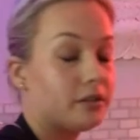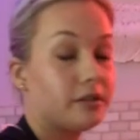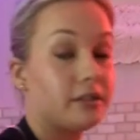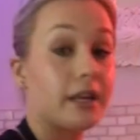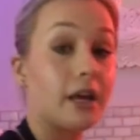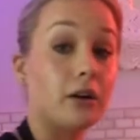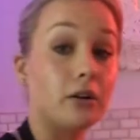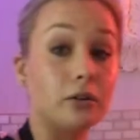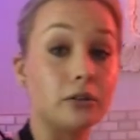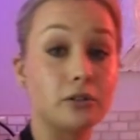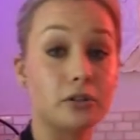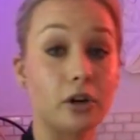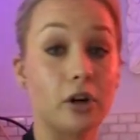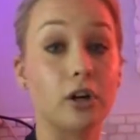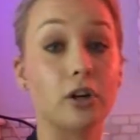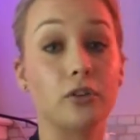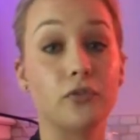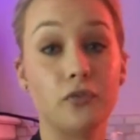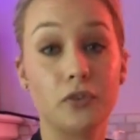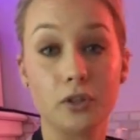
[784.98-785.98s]
cells are
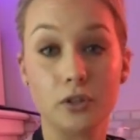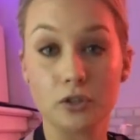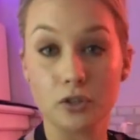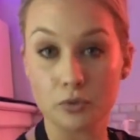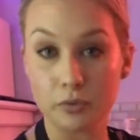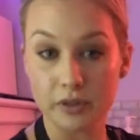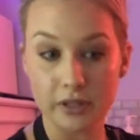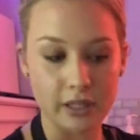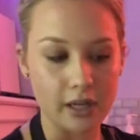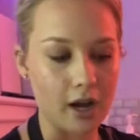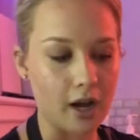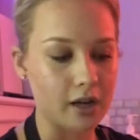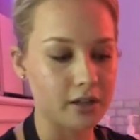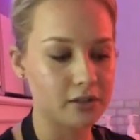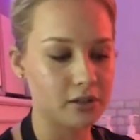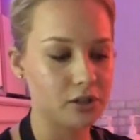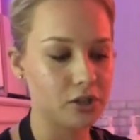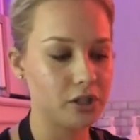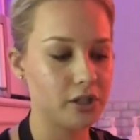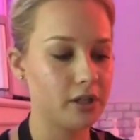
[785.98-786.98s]
infused with the
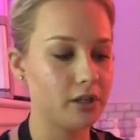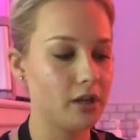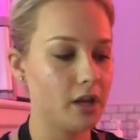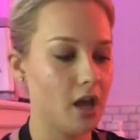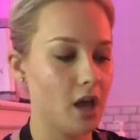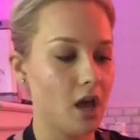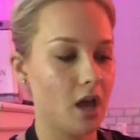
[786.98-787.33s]
oxygen.